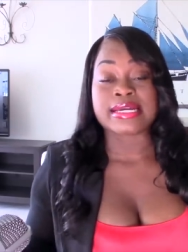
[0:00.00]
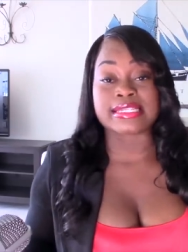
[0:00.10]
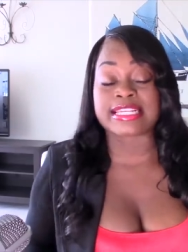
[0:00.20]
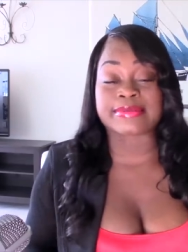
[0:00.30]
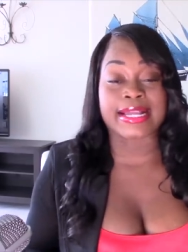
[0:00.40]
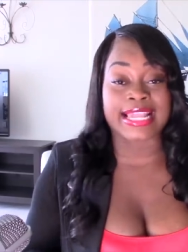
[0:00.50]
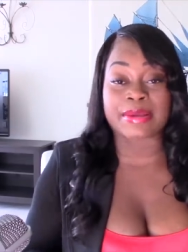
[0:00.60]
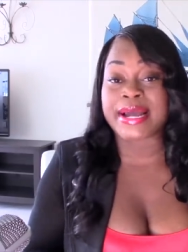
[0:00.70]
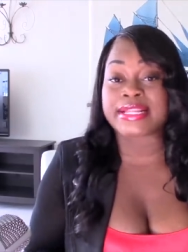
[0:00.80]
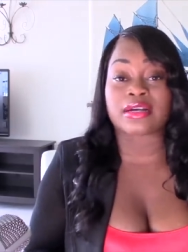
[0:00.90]
It seems like
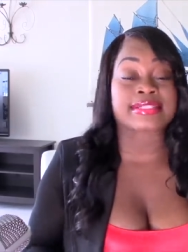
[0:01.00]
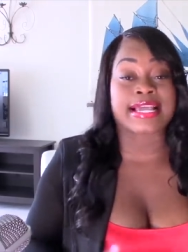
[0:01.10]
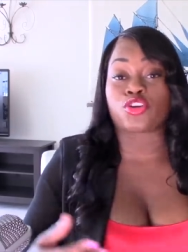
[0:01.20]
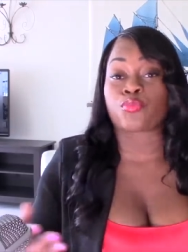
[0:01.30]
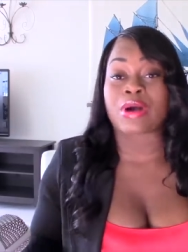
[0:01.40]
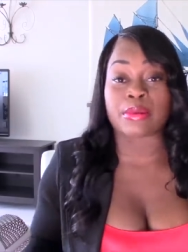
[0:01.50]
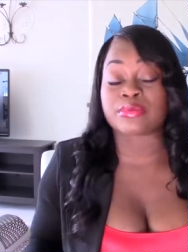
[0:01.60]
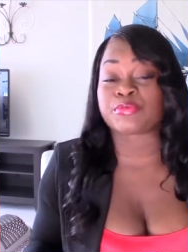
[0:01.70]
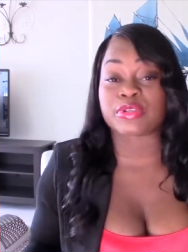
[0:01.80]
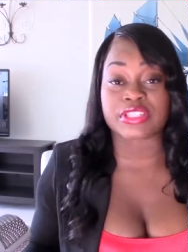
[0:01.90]
everybody else had no
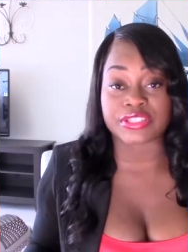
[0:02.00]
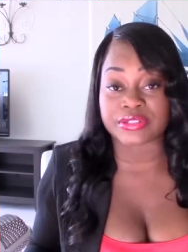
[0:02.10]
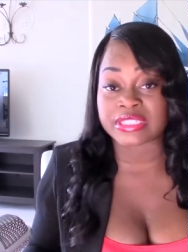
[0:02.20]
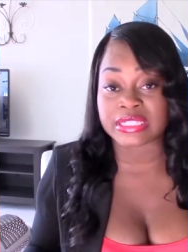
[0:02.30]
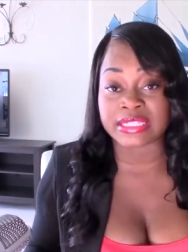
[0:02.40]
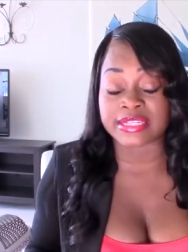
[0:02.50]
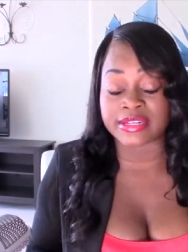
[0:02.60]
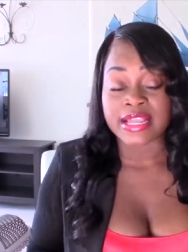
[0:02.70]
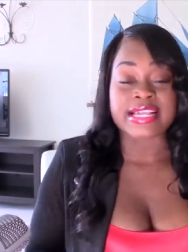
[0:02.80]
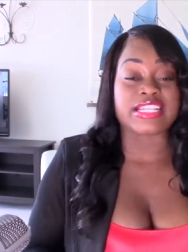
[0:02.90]
problem spilling their tea
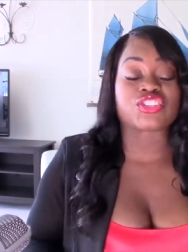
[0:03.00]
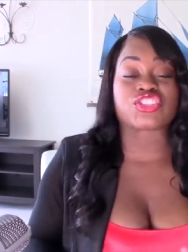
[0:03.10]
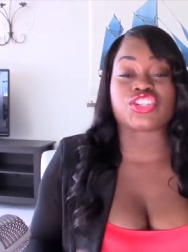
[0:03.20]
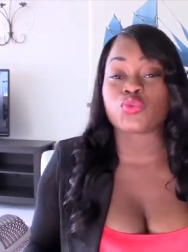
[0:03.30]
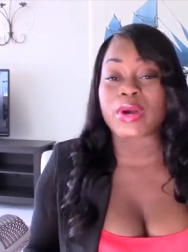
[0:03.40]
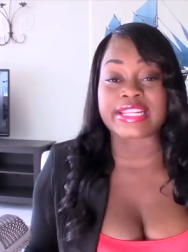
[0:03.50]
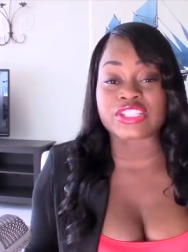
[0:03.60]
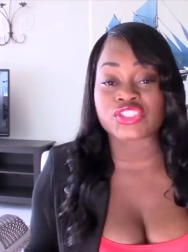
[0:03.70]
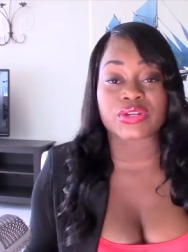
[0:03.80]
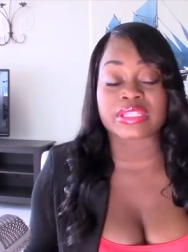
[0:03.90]
and
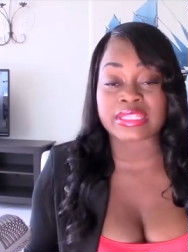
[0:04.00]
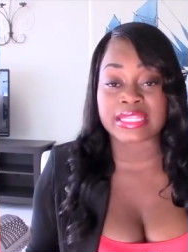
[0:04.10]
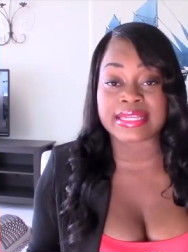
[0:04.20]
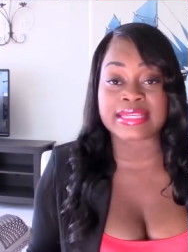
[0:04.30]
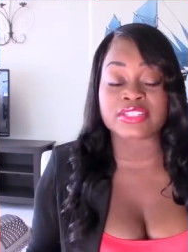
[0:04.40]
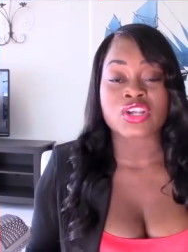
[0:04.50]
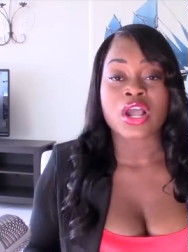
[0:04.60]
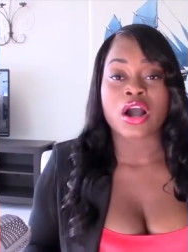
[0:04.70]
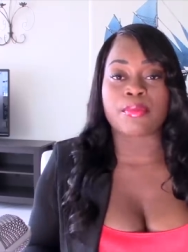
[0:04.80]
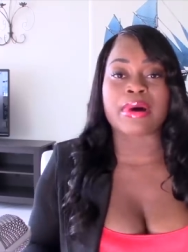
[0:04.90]
insinuating certain things
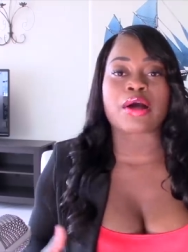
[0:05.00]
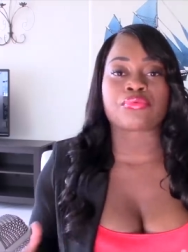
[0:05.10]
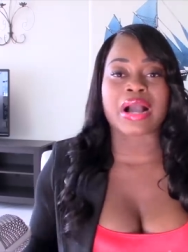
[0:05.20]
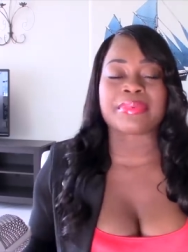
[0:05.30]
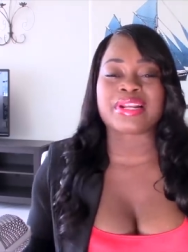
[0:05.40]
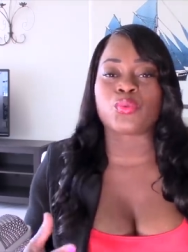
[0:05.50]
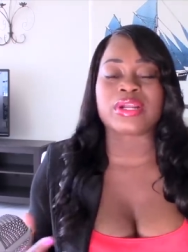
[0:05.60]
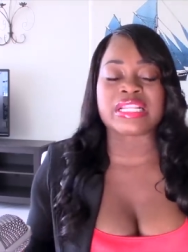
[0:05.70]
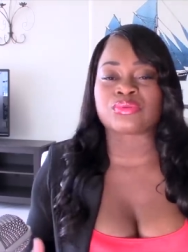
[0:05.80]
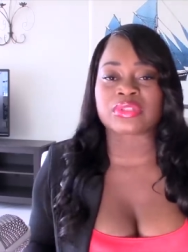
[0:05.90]
about Robyn and
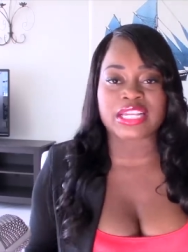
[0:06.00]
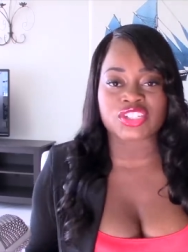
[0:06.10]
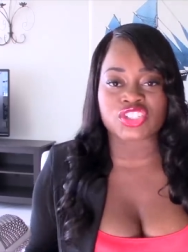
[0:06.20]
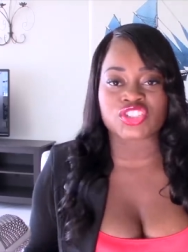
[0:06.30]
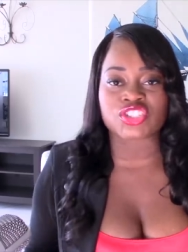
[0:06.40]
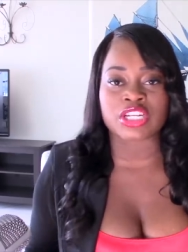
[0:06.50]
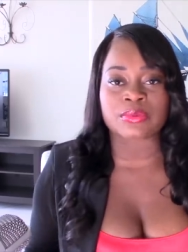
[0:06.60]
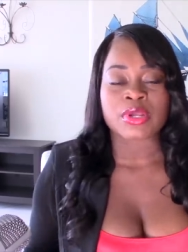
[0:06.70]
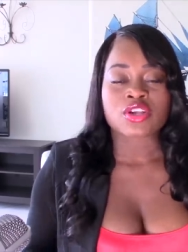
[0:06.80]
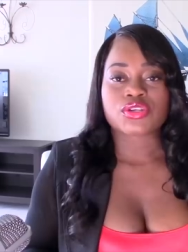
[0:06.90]
Whitney's
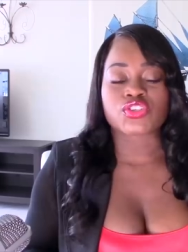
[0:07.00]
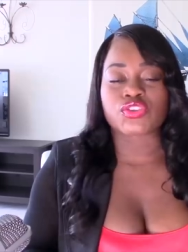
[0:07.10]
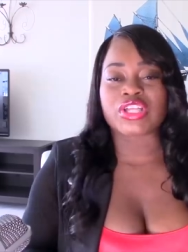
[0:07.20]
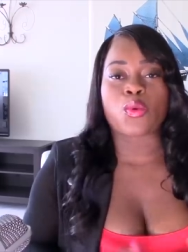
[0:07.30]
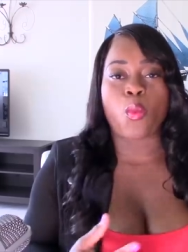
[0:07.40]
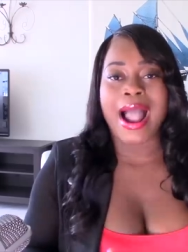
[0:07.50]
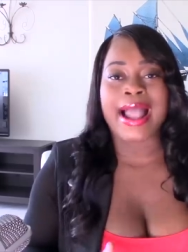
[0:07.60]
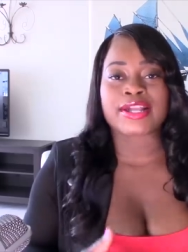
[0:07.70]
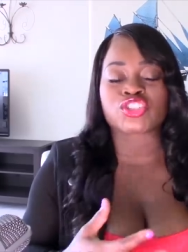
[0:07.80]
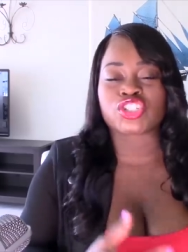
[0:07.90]
relationship. So then
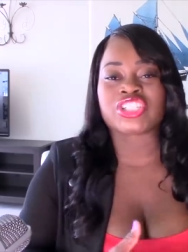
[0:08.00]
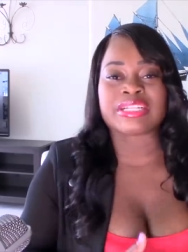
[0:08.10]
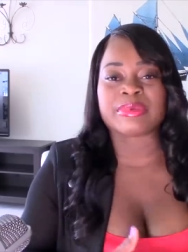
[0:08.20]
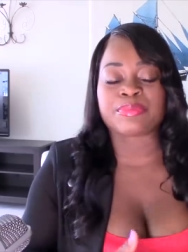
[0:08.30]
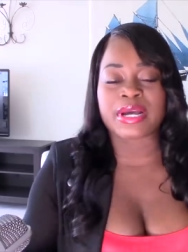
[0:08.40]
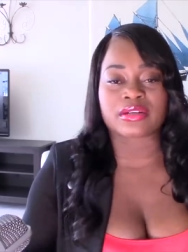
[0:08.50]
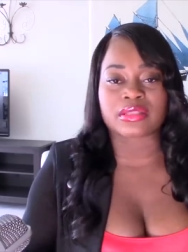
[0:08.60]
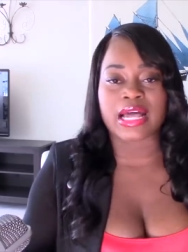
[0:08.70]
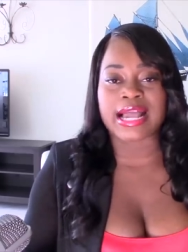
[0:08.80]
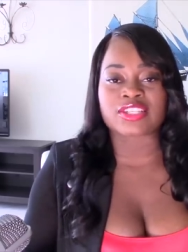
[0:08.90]
why should she be
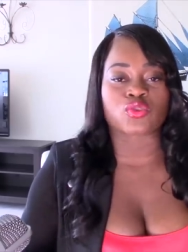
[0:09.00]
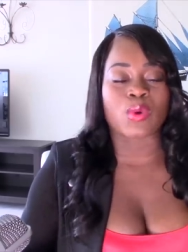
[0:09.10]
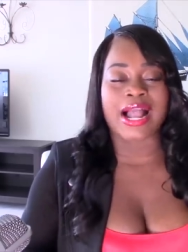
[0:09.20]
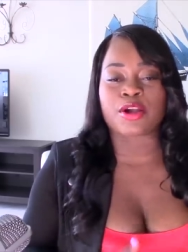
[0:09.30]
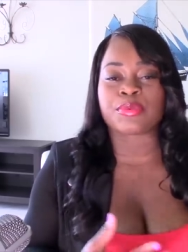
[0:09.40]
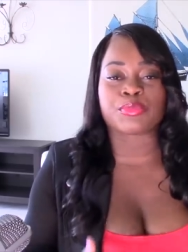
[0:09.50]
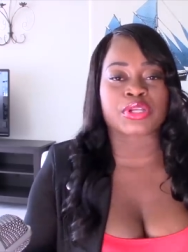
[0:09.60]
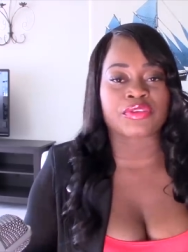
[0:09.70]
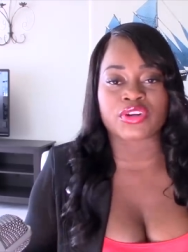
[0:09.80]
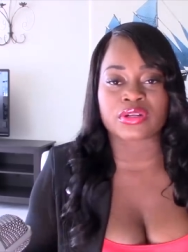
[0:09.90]
penalized or why are people
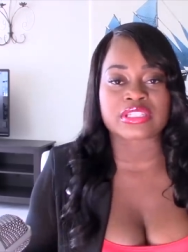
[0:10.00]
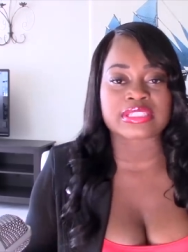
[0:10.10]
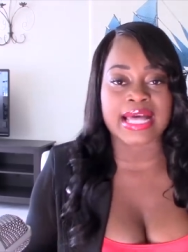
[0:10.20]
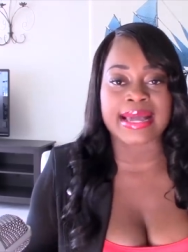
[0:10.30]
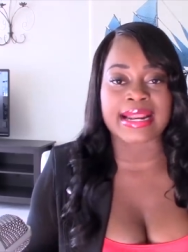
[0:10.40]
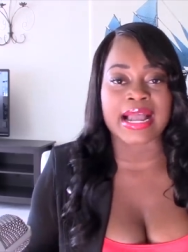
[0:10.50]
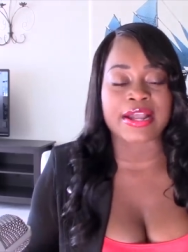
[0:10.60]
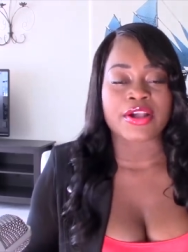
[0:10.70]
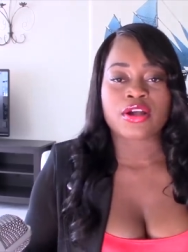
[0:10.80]
giving her the side eye